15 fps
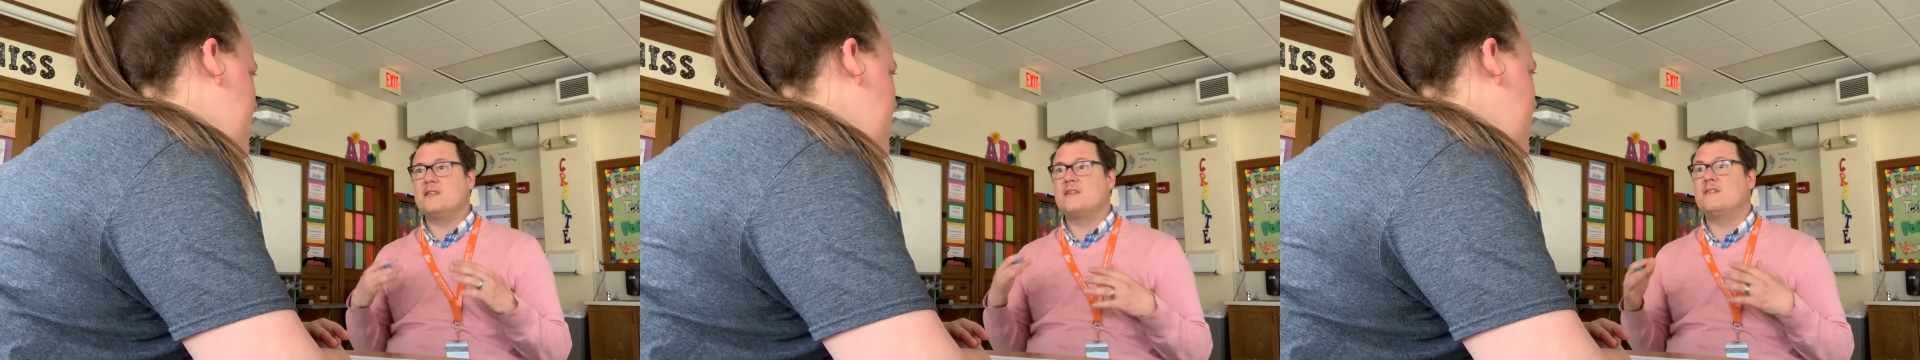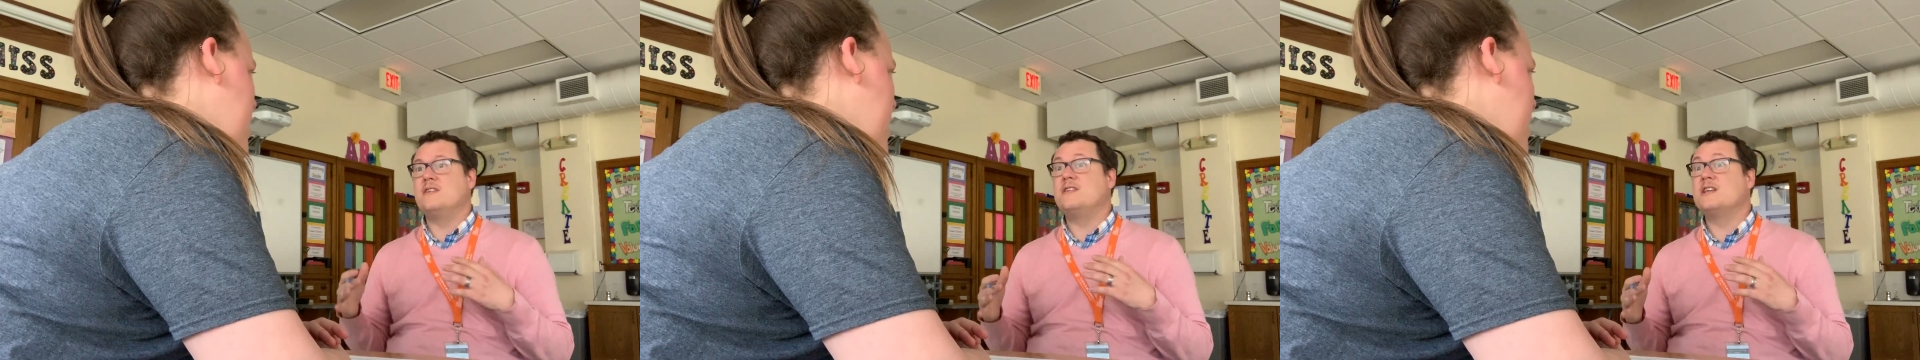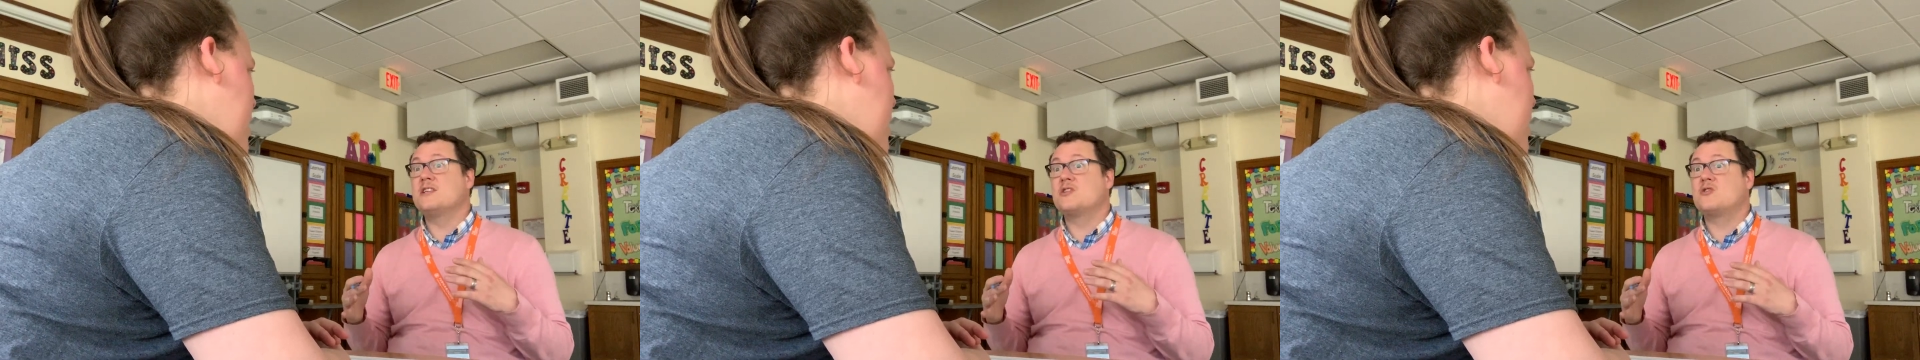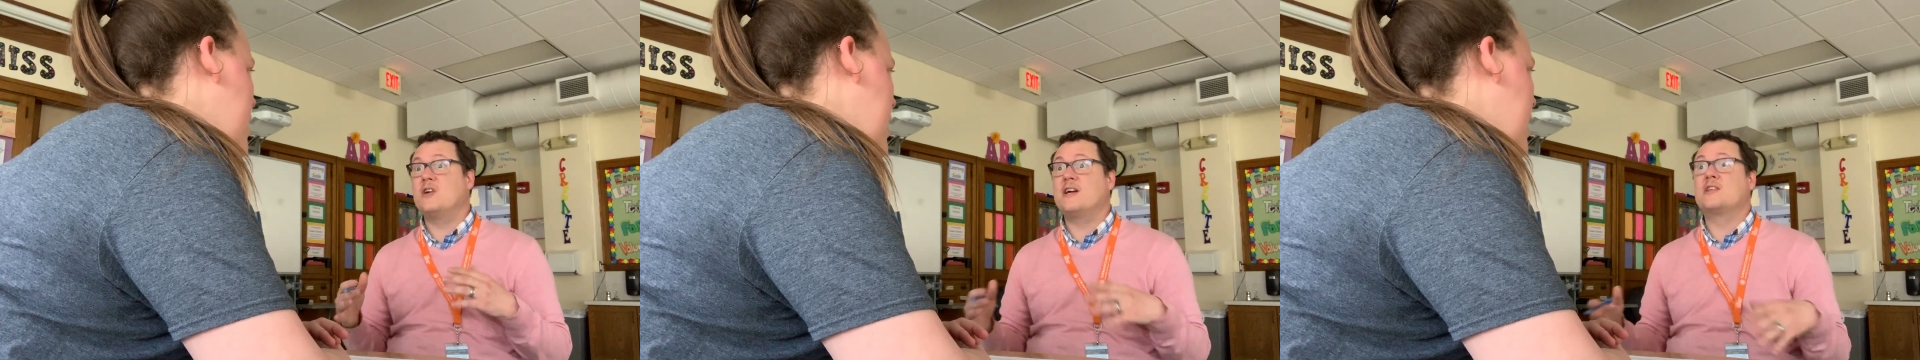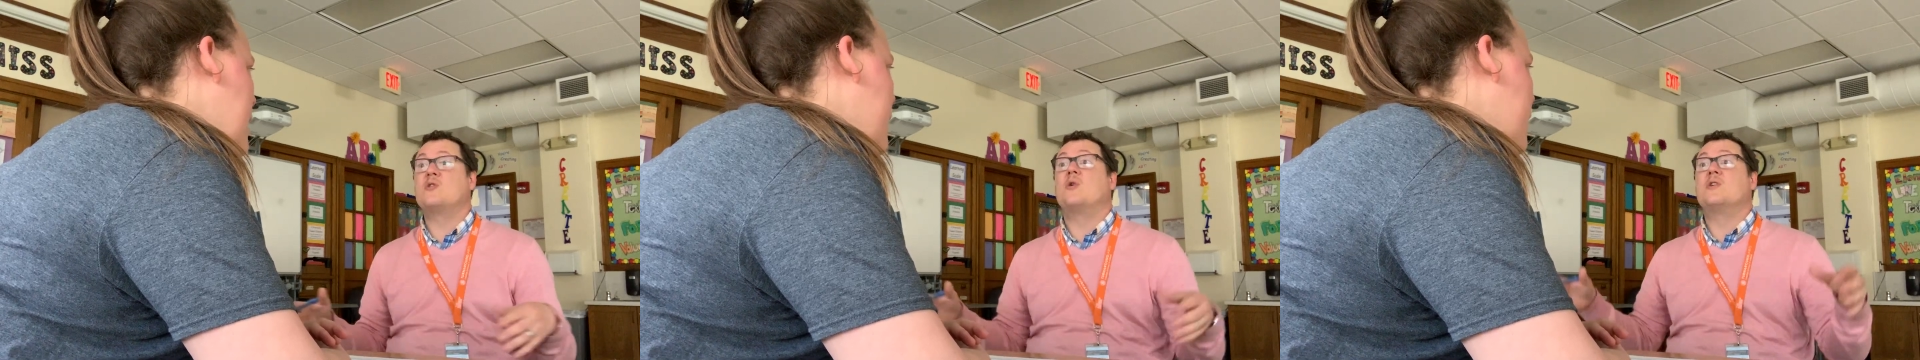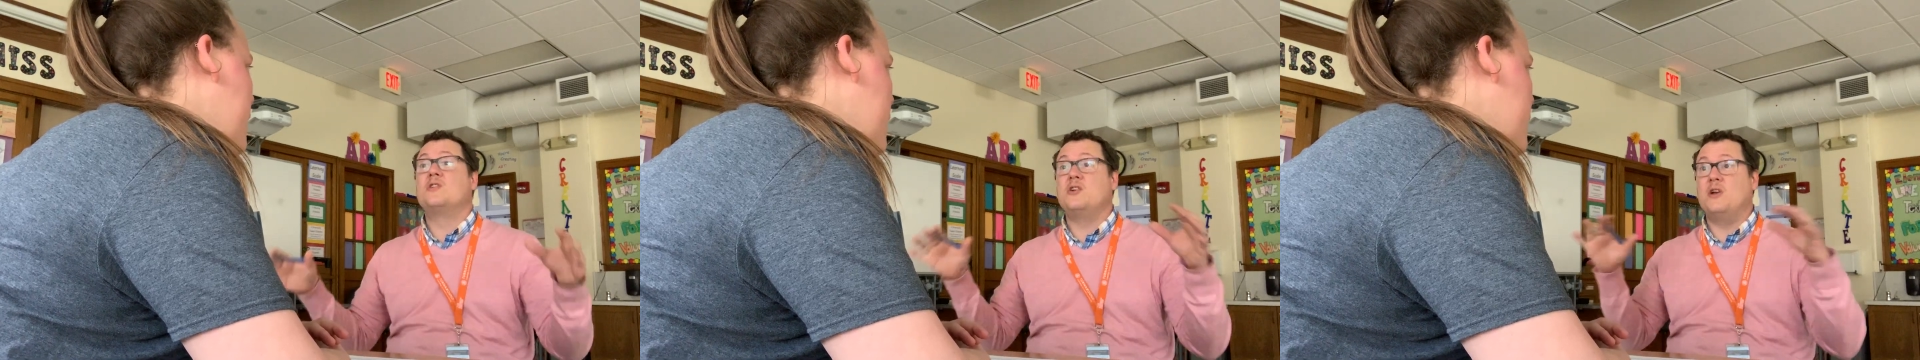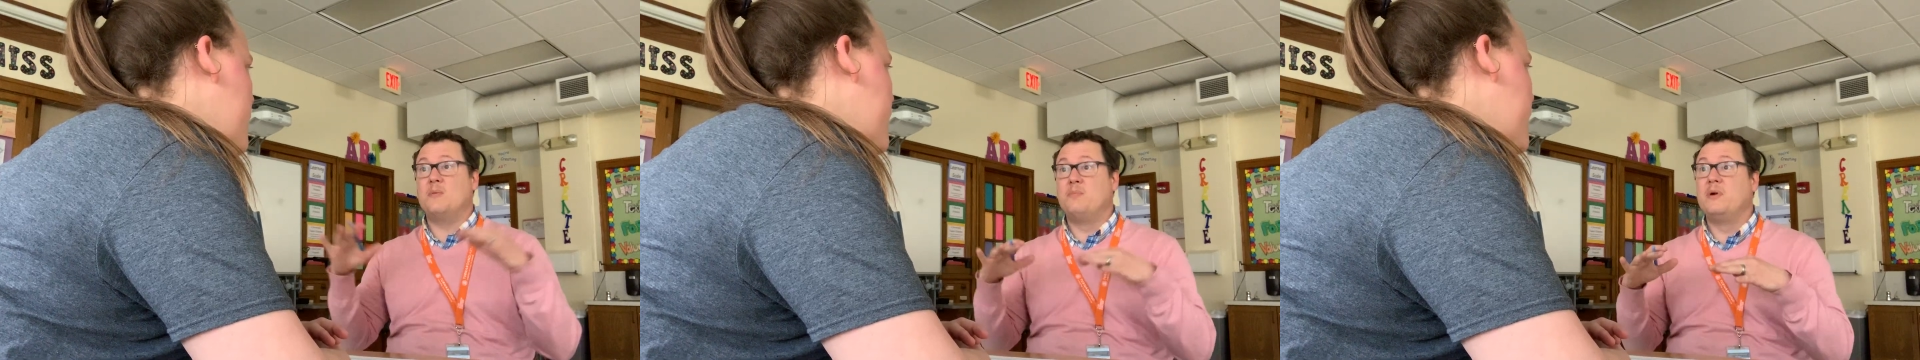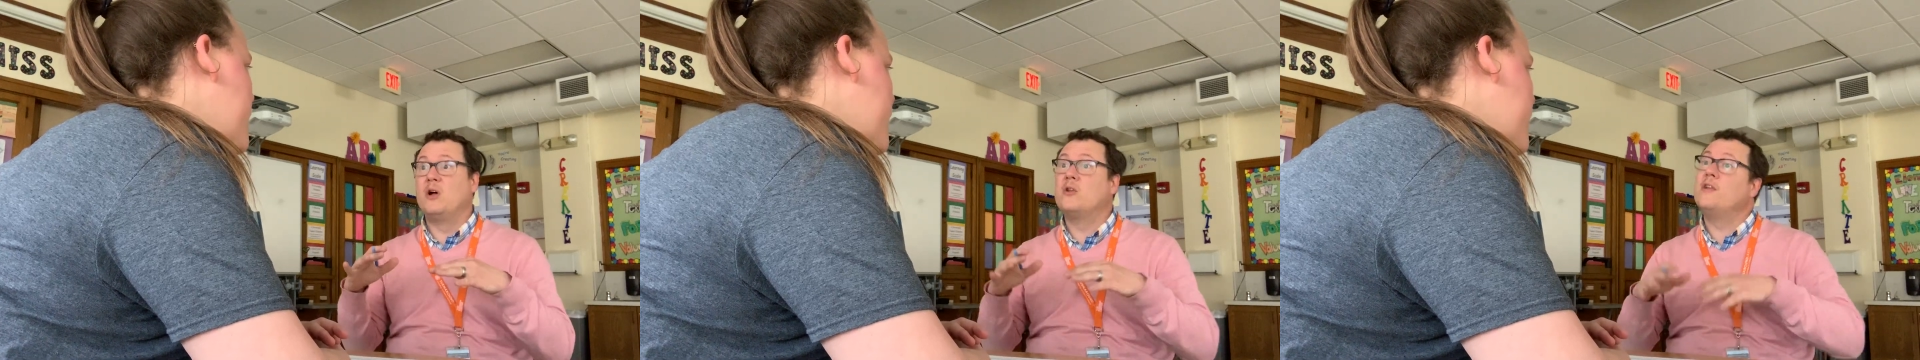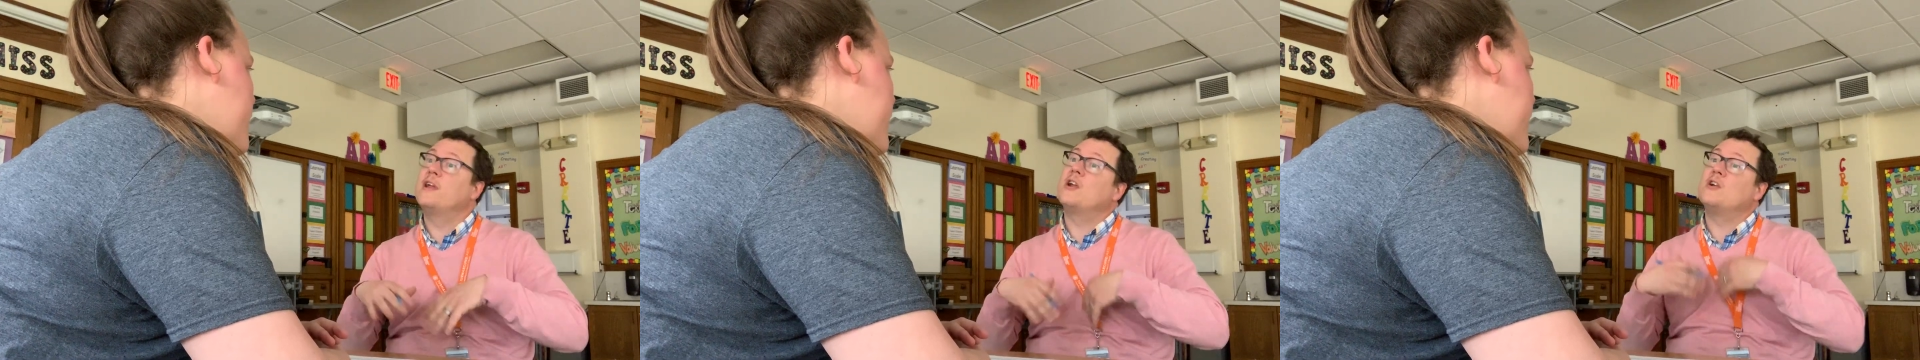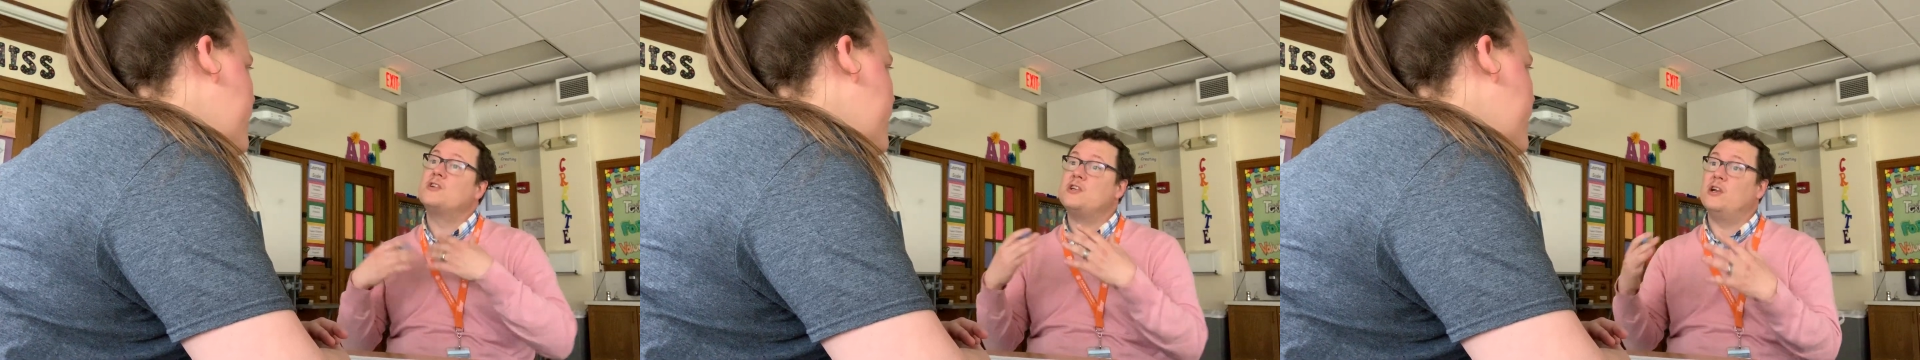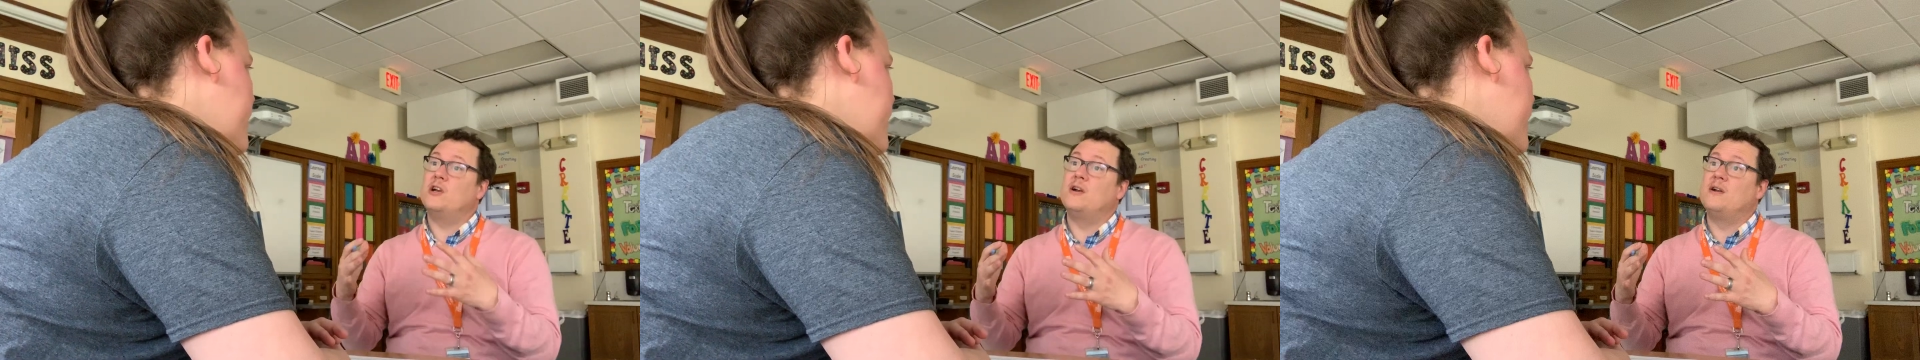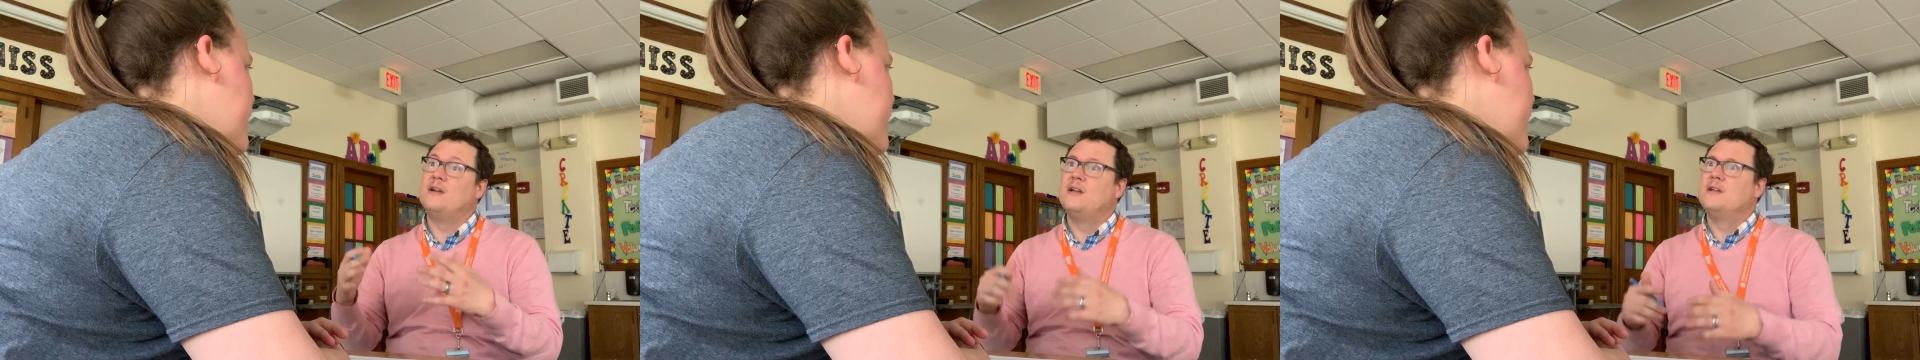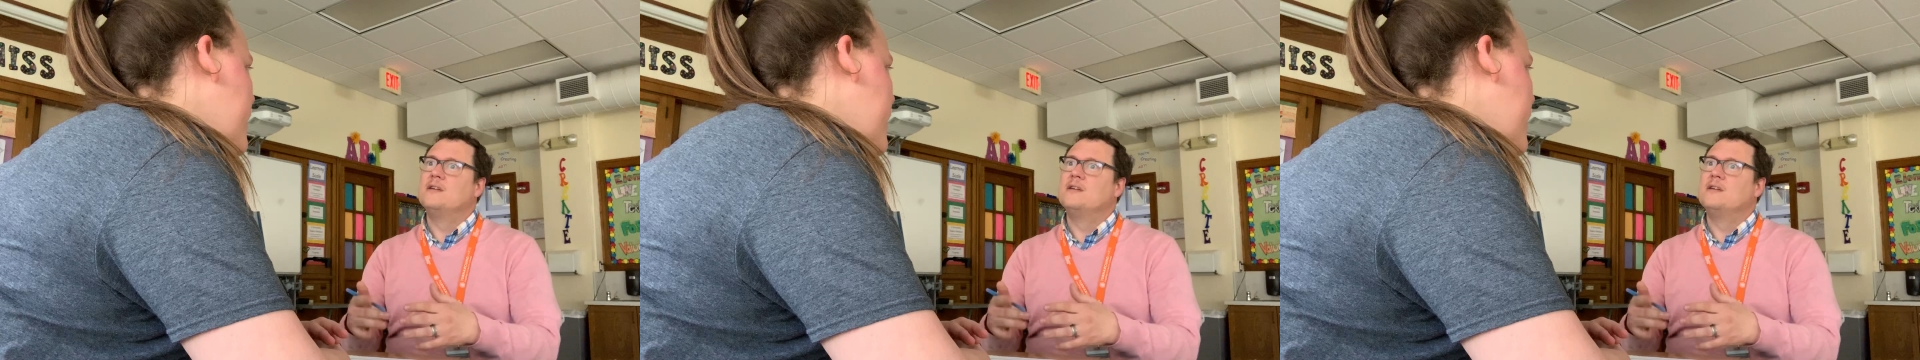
to the district or to your building or to your